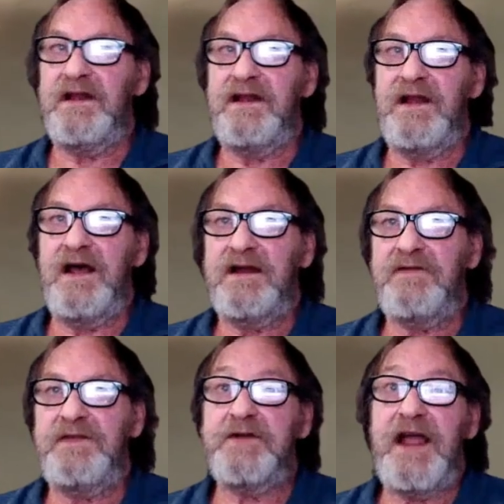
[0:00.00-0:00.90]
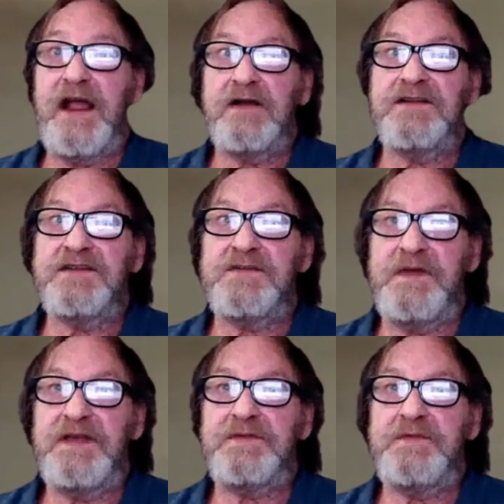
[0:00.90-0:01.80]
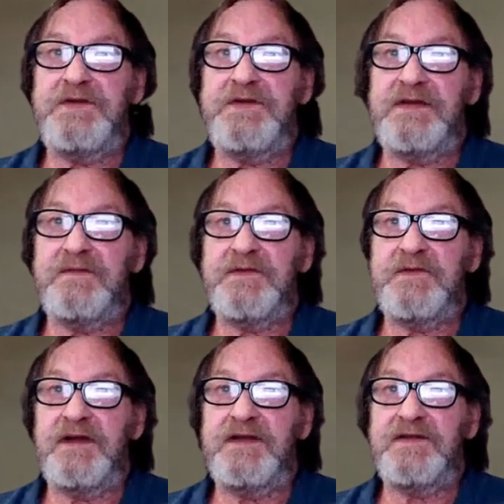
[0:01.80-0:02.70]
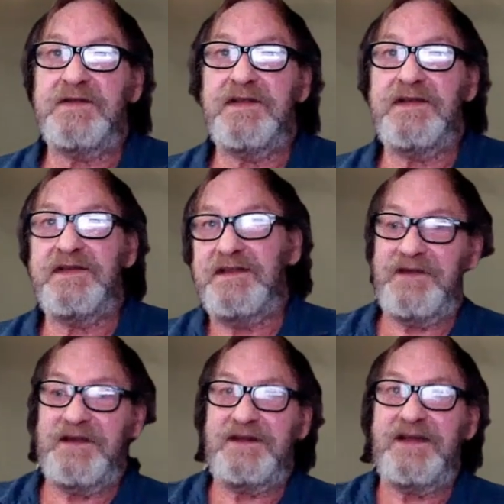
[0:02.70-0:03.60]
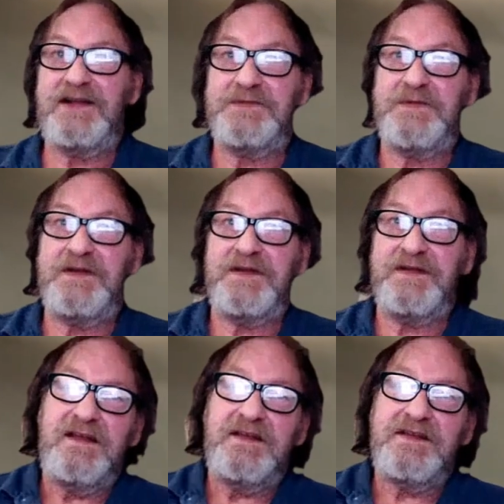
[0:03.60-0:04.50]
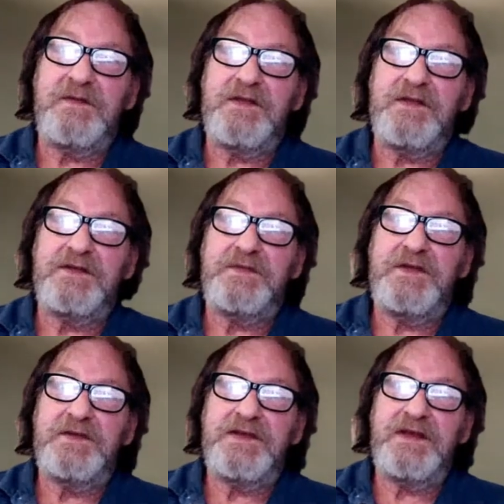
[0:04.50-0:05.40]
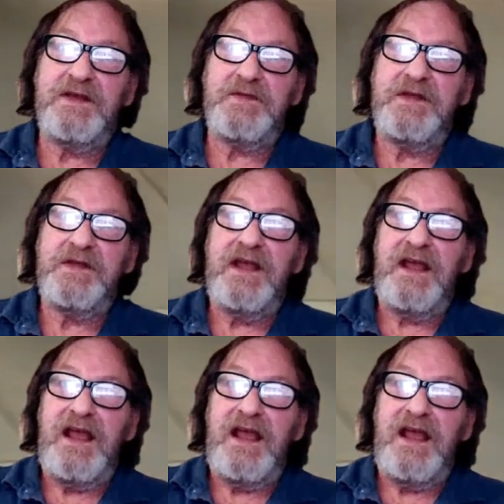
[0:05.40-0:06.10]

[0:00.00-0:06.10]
a lot of their air and space museums, right? So they have the attachment in some of those museums.